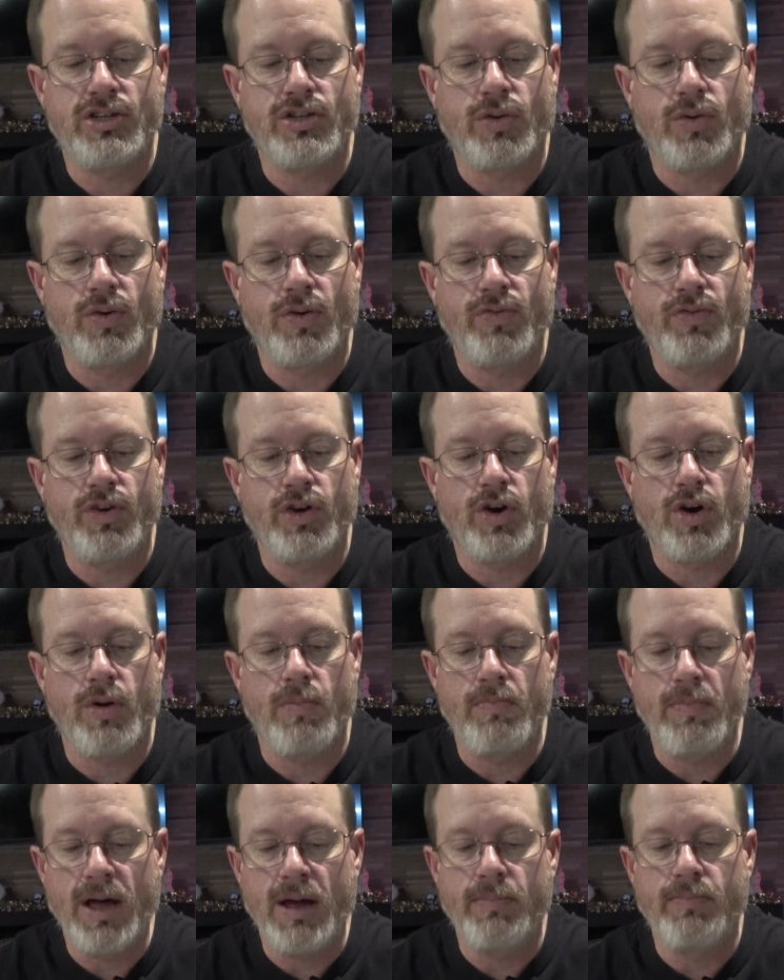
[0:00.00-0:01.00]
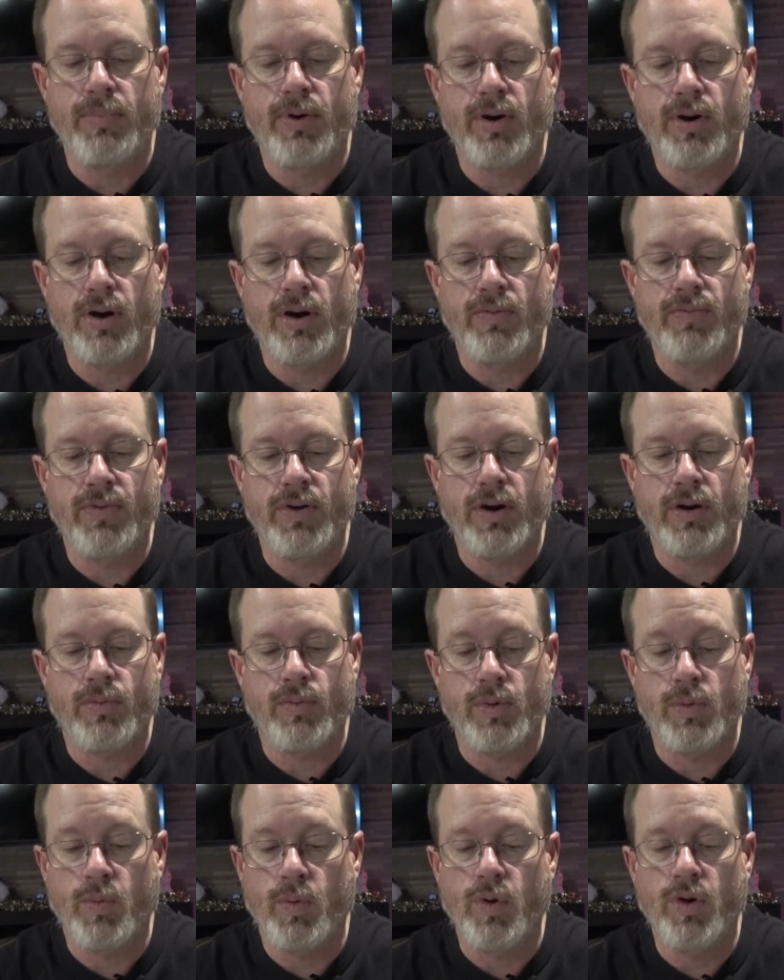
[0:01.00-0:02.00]
So if you're a member of their
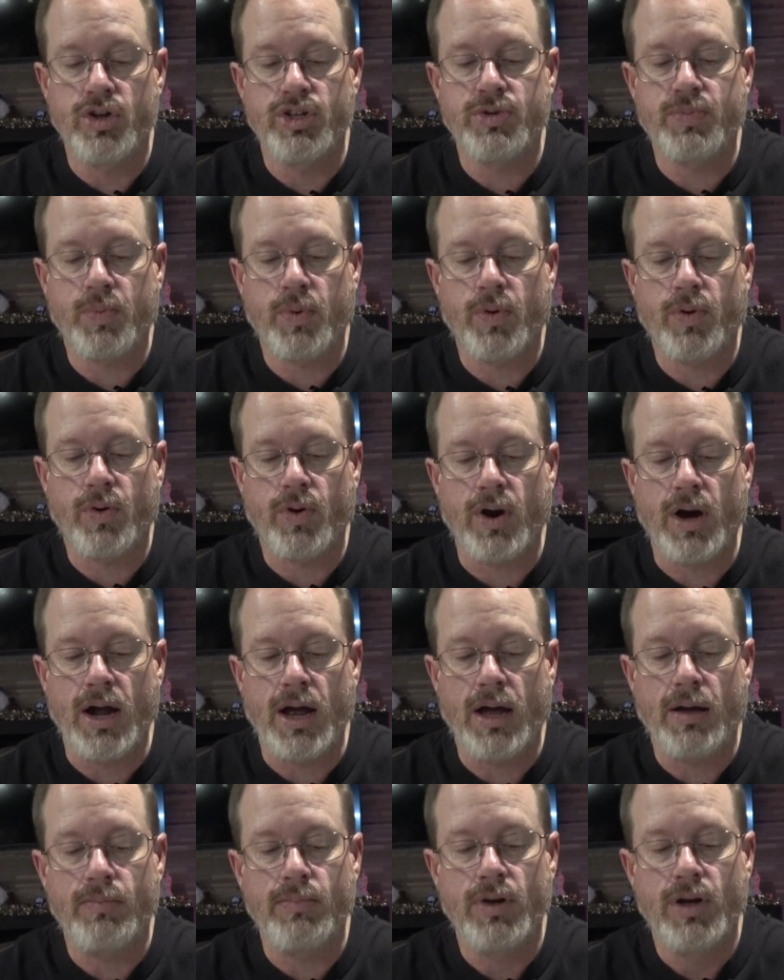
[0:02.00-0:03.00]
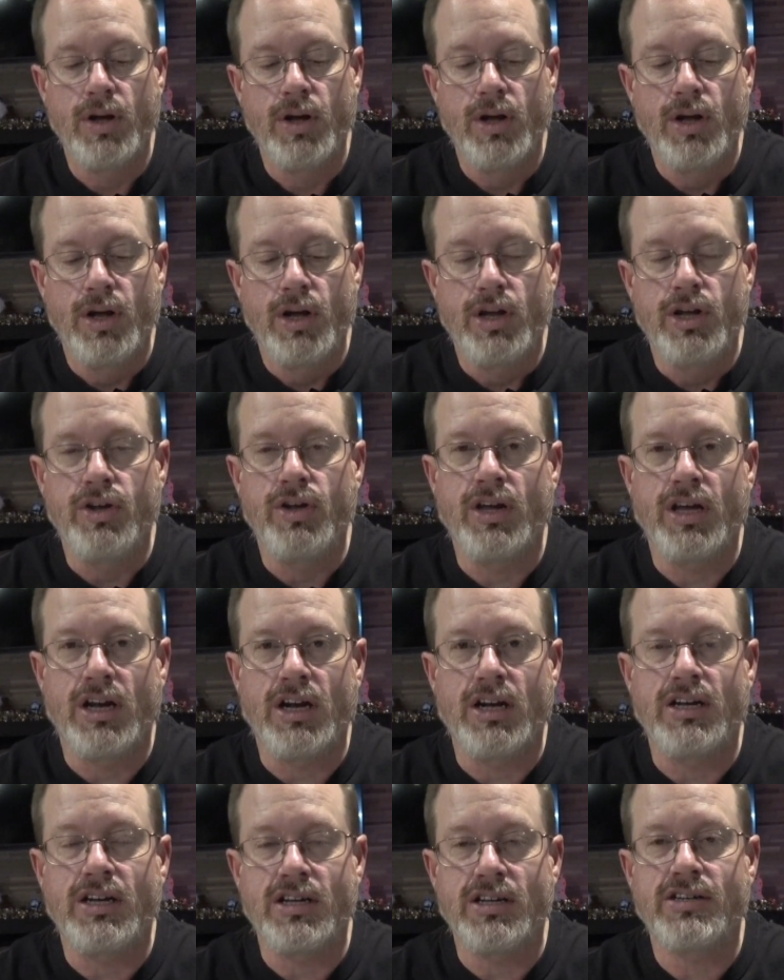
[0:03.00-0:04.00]
rewards program, you get
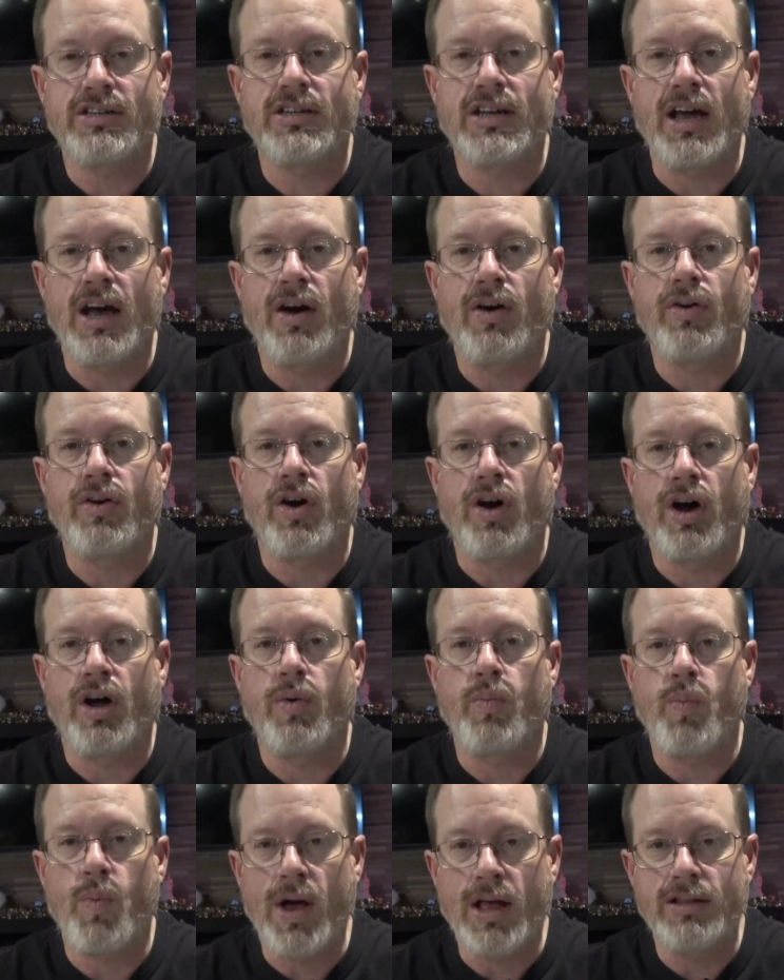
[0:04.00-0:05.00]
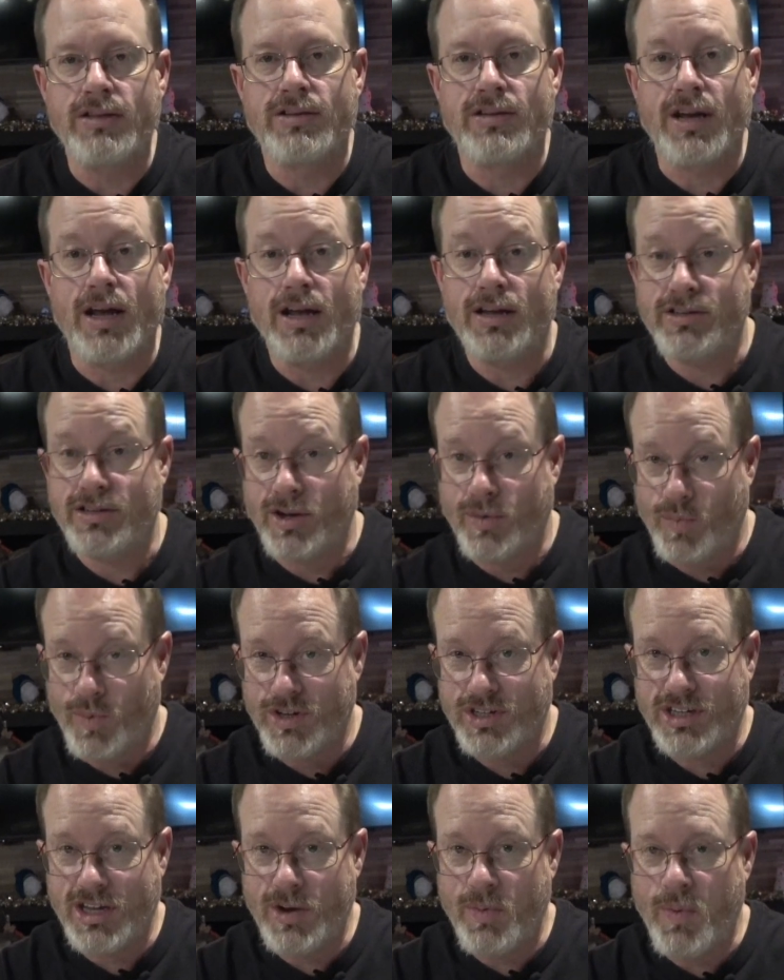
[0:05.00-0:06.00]
a discount on Wednesdays, on
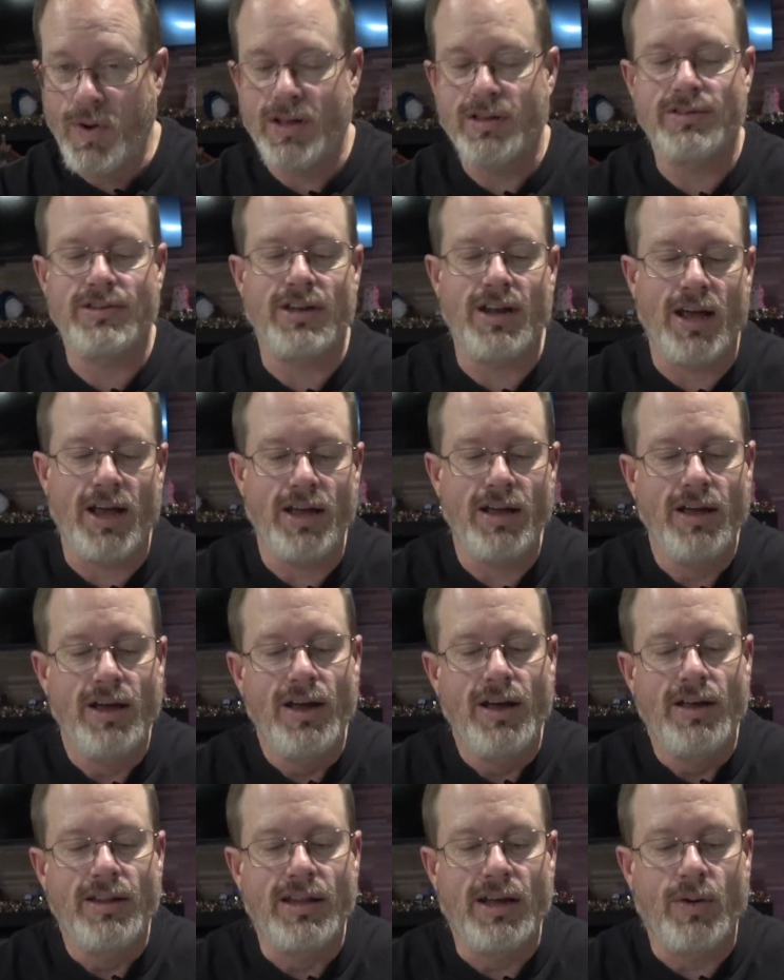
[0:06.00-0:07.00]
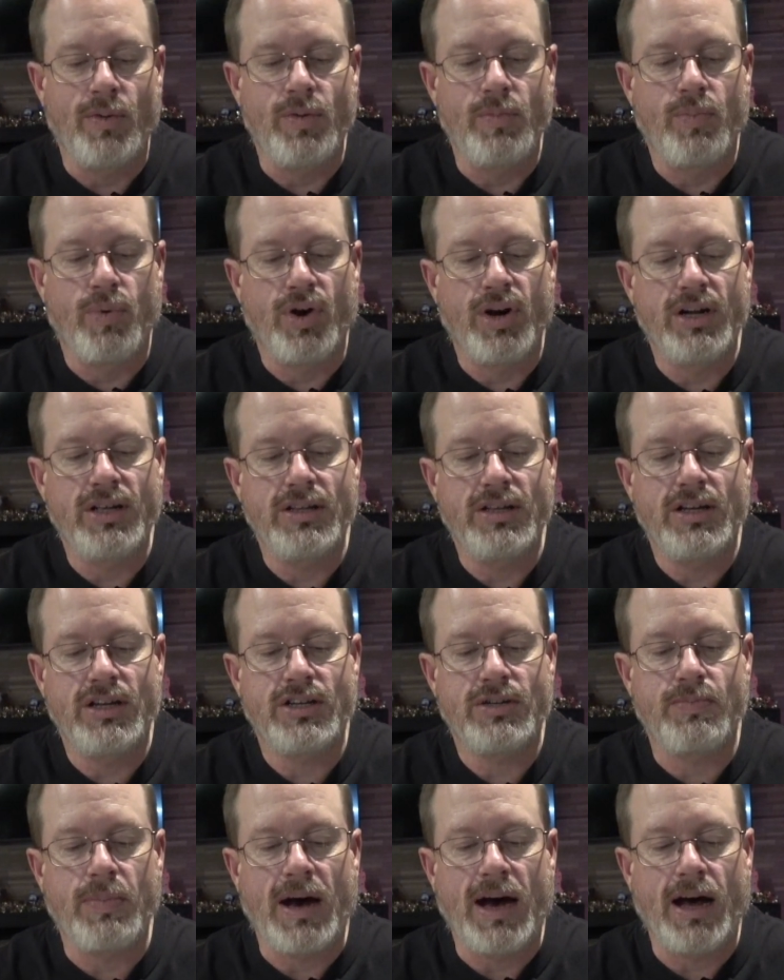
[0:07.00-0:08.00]
Whiskey Wednesday, that would bring
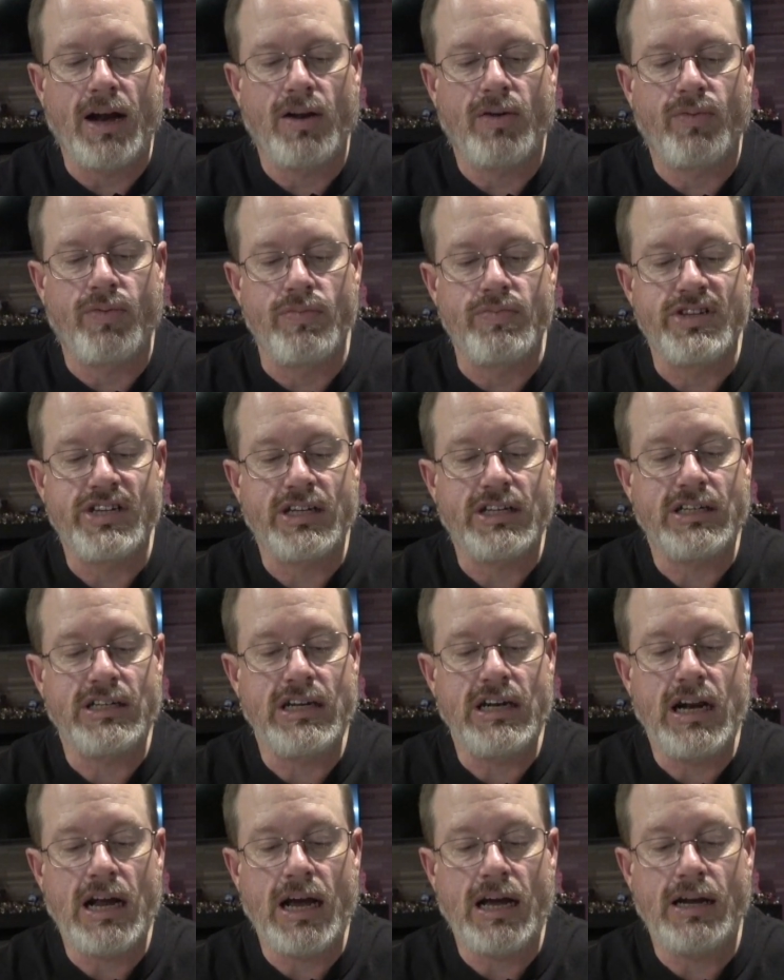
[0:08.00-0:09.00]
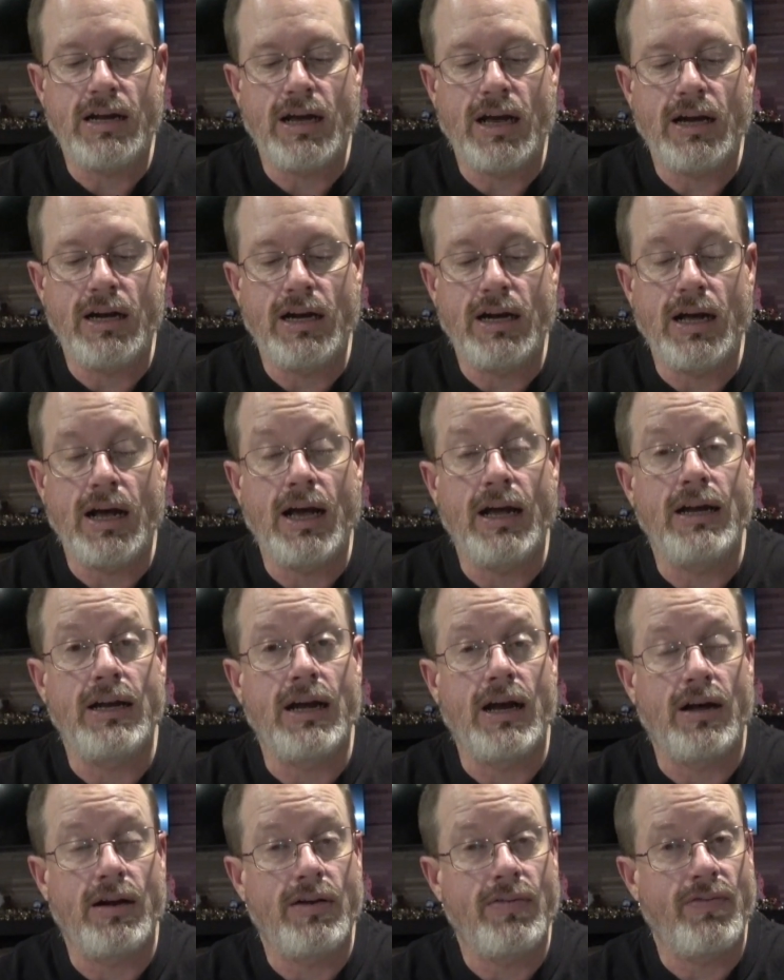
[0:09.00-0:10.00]
this bottle from $69.99
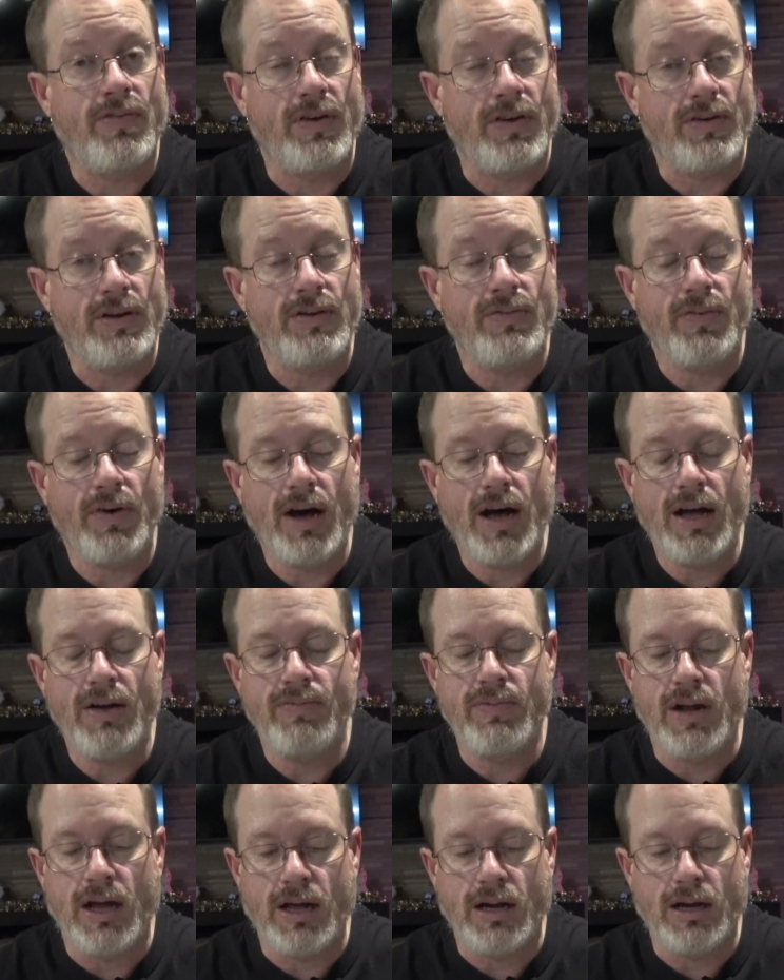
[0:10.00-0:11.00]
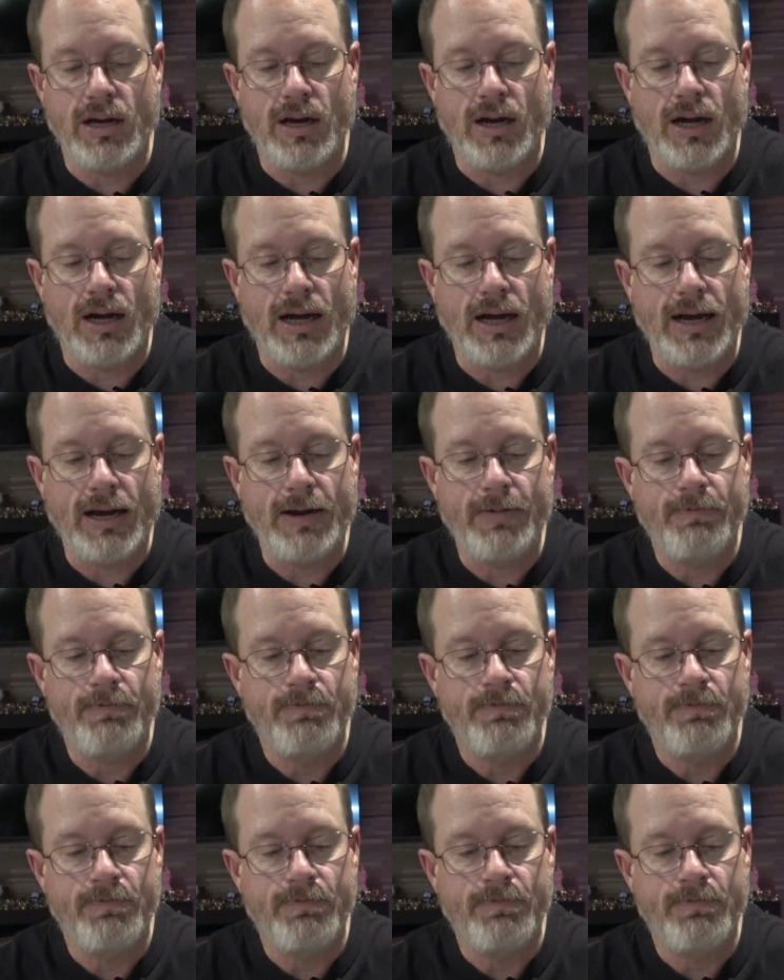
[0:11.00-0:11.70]
down to $55.99.